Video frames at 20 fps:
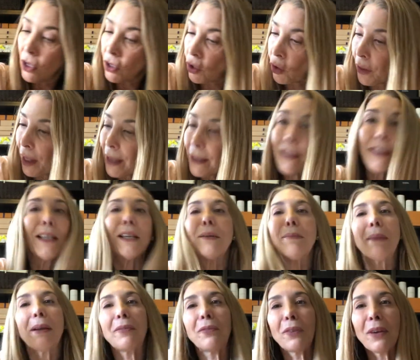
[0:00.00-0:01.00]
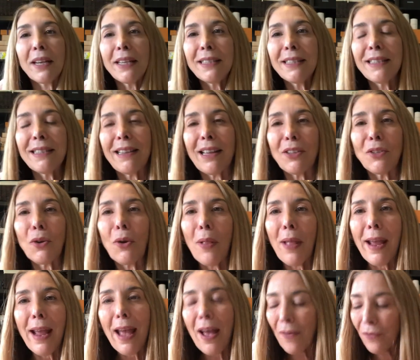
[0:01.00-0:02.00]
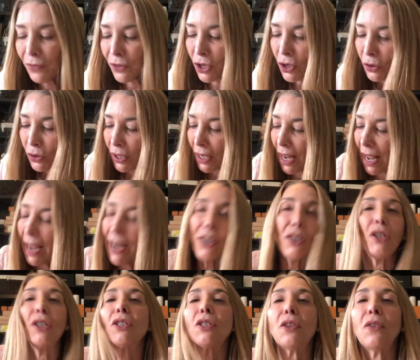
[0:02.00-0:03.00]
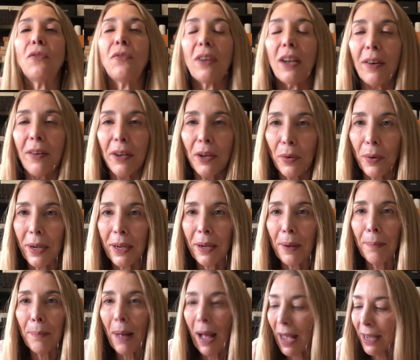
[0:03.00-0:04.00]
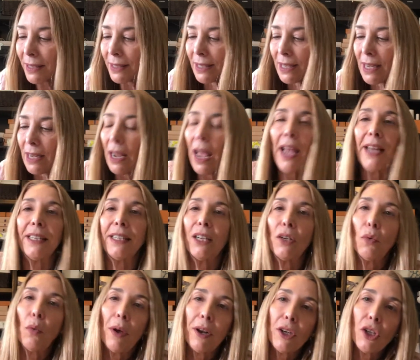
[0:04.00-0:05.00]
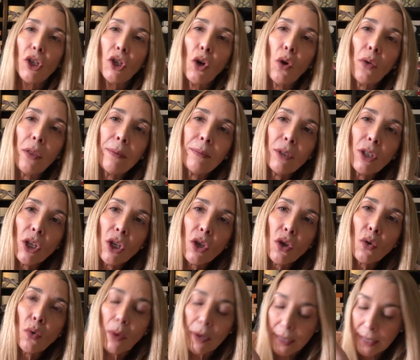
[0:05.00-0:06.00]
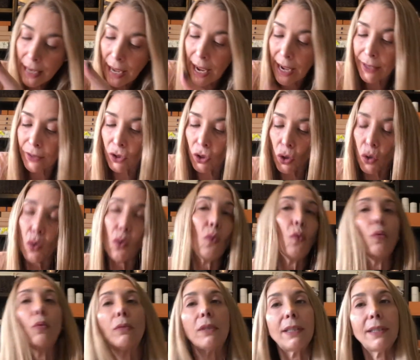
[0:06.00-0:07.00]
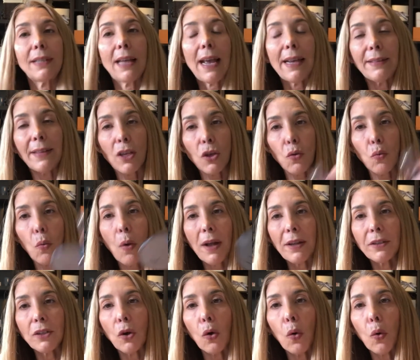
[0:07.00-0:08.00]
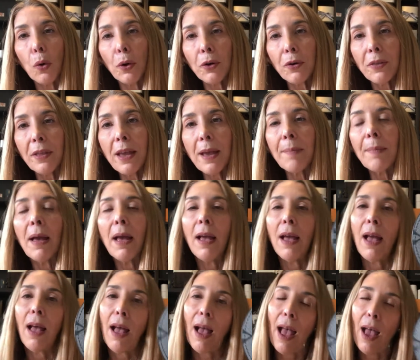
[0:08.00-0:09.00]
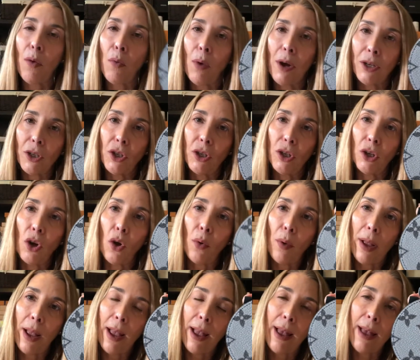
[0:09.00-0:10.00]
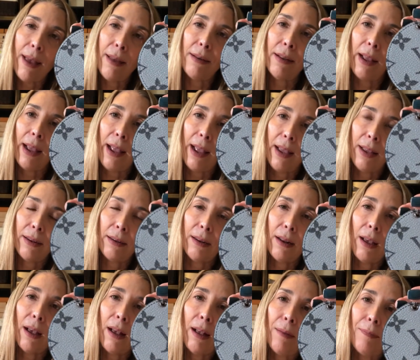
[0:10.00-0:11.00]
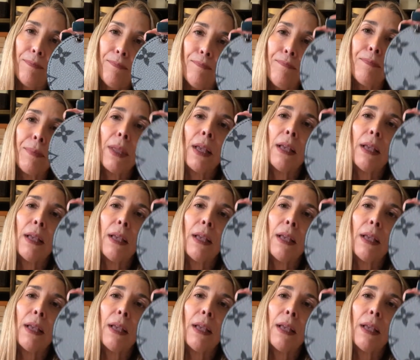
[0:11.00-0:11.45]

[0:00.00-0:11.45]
so that's it, my friends. That's all I have for you today. Just a very quick unboxing. I did want to show them to you in case you decide that you want to order them. I want you to go ahead and um,